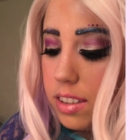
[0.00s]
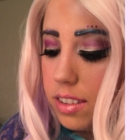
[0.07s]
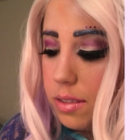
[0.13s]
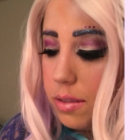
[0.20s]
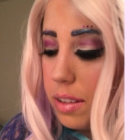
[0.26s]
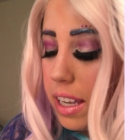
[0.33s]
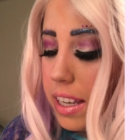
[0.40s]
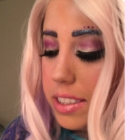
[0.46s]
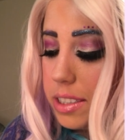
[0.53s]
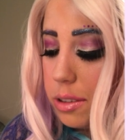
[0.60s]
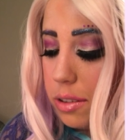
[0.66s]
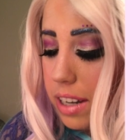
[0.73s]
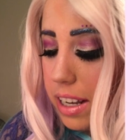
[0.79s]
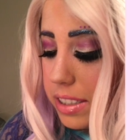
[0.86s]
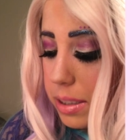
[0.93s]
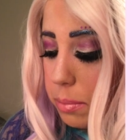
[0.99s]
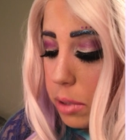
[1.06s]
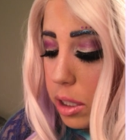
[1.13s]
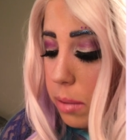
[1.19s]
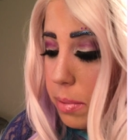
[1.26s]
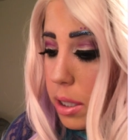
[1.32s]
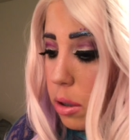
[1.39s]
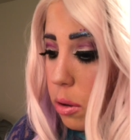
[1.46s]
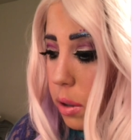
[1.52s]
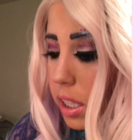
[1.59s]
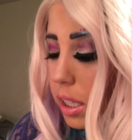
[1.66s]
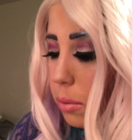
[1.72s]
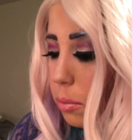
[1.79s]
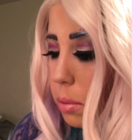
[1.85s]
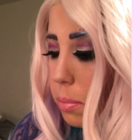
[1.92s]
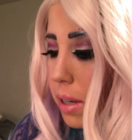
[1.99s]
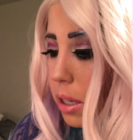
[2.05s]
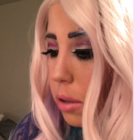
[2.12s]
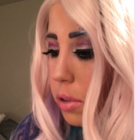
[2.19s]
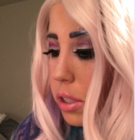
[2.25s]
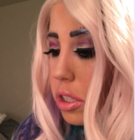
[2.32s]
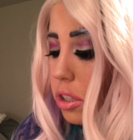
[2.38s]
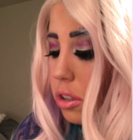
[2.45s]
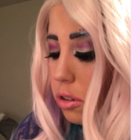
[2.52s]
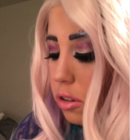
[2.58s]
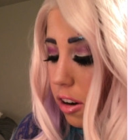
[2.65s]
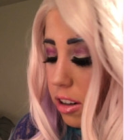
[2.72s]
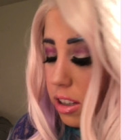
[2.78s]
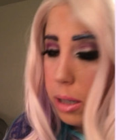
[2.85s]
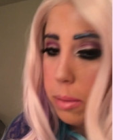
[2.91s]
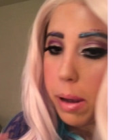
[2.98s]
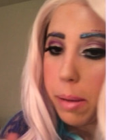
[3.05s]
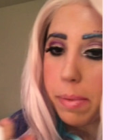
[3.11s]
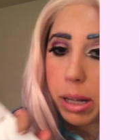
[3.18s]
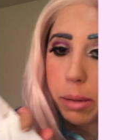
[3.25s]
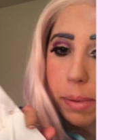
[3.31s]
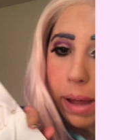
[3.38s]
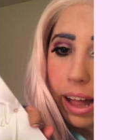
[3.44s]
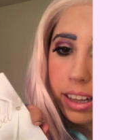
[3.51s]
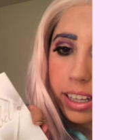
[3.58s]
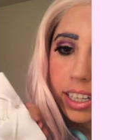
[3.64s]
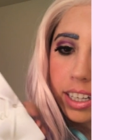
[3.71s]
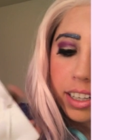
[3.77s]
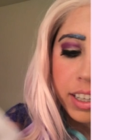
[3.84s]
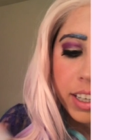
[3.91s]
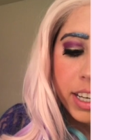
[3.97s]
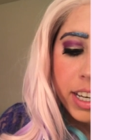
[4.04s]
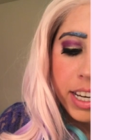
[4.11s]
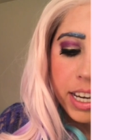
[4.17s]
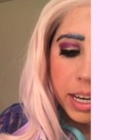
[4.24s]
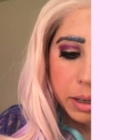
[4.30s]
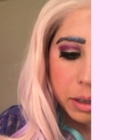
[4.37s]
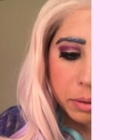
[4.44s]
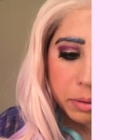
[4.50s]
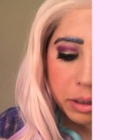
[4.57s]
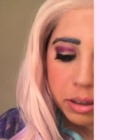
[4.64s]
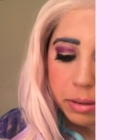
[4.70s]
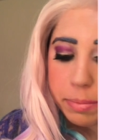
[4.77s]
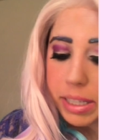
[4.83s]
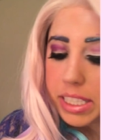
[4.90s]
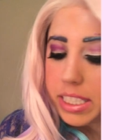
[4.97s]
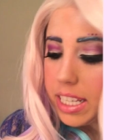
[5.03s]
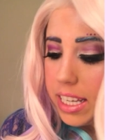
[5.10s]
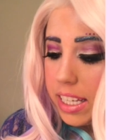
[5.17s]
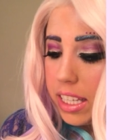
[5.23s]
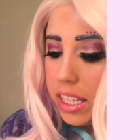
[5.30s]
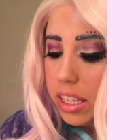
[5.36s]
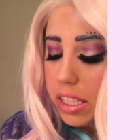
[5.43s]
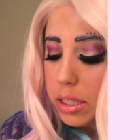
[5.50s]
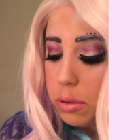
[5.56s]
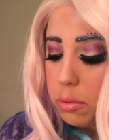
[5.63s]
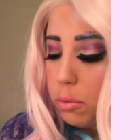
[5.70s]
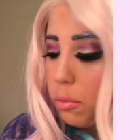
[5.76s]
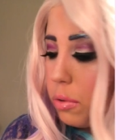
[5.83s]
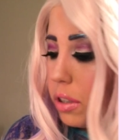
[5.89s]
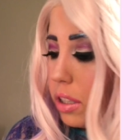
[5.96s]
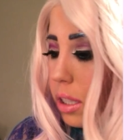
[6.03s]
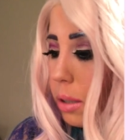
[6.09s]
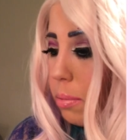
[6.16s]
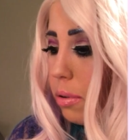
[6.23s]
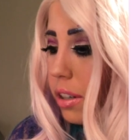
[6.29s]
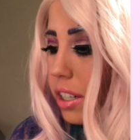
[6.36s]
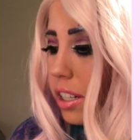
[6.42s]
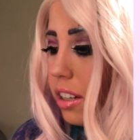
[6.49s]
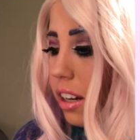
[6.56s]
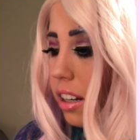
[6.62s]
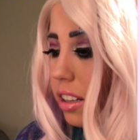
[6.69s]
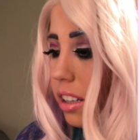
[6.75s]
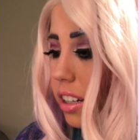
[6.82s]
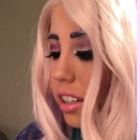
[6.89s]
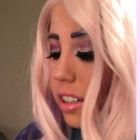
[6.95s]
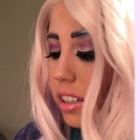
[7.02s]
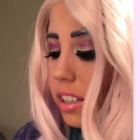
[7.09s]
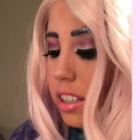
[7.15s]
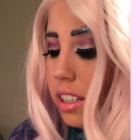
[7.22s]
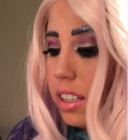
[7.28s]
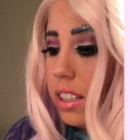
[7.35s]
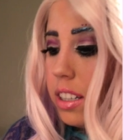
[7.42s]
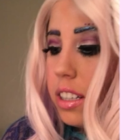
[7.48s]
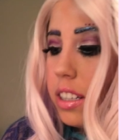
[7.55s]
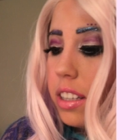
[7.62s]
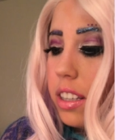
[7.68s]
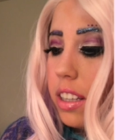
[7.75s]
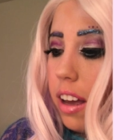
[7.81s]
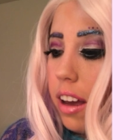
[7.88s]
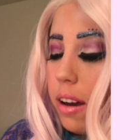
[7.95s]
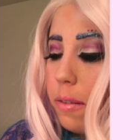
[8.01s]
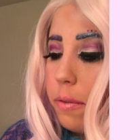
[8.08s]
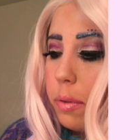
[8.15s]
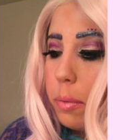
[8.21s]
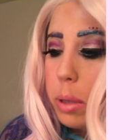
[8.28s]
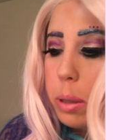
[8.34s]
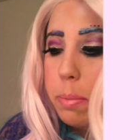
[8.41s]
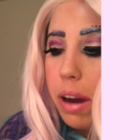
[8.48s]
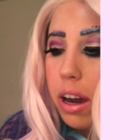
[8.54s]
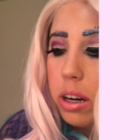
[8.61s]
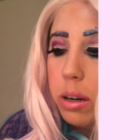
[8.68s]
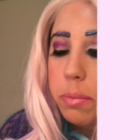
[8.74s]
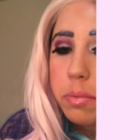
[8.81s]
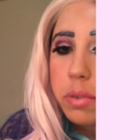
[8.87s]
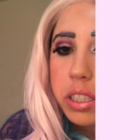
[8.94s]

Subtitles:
Okay, so next I'm going to be going in with my original Carly by Belle palette, and I'm going to be taking this really pretty color from the bottom.